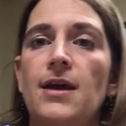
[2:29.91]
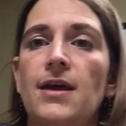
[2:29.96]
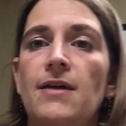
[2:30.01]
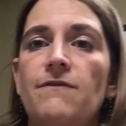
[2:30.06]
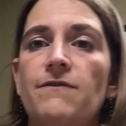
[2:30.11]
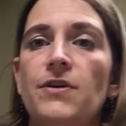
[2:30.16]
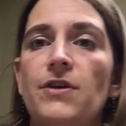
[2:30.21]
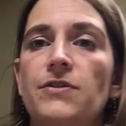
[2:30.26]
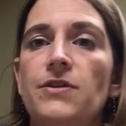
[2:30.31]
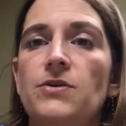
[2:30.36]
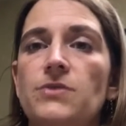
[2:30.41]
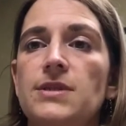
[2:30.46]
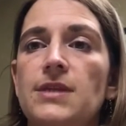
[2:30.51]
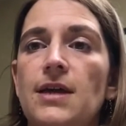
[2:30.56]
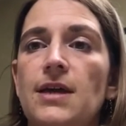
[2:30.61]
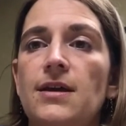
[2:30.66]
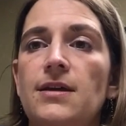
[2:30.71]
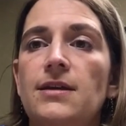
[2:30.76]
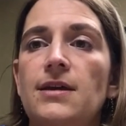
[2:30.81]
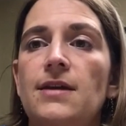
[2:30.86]
Fill those
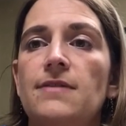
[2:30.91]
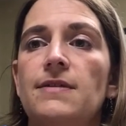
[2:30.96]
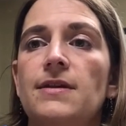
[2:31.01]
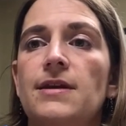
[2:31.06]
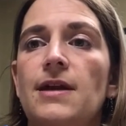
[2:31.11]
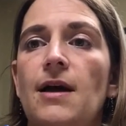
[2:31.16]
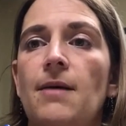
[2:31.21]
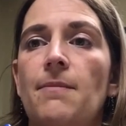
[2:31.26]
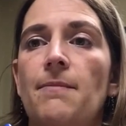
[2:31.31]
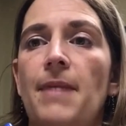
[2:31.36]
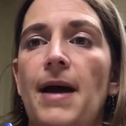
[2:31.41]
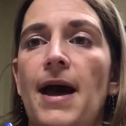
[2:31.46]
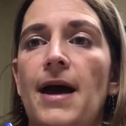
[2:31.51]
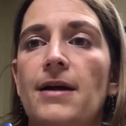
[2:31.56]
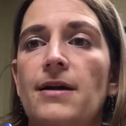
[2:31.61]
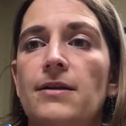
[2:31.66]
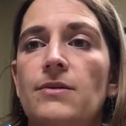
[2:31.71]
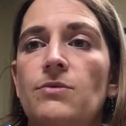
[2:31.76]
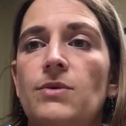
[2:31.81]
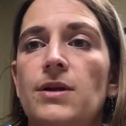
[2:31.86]
in, and then come
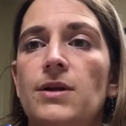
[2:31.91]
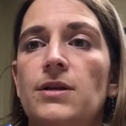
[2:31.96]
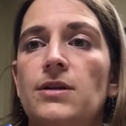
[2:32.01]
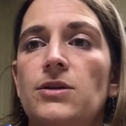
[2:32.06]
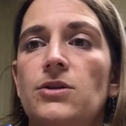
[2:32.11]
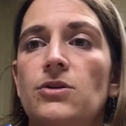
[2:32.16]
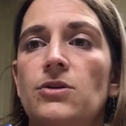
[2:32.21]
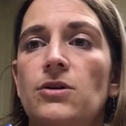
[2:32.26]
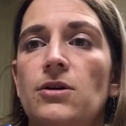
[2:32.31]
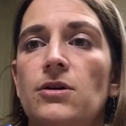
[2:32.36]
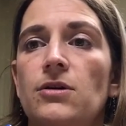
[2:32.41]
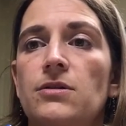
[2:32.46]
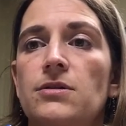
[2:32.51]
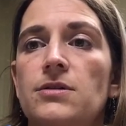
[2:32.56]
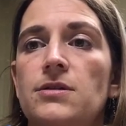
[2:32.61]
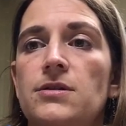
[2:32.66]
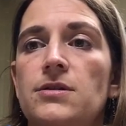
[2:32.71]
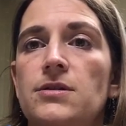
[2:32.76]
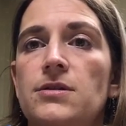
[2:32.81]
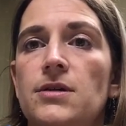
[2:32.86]
back when you're
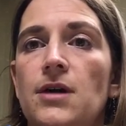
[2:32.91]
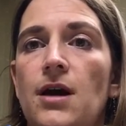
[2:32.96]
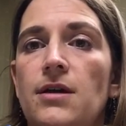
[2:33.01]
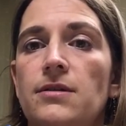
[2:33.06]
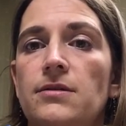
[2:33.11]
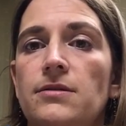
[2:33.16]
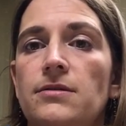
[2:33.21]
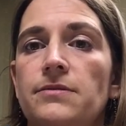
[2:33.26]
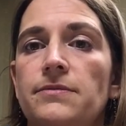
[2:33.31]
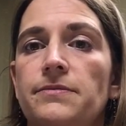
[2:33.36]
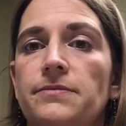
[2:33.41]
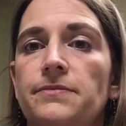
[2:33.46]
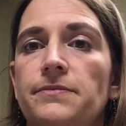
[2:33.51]
done.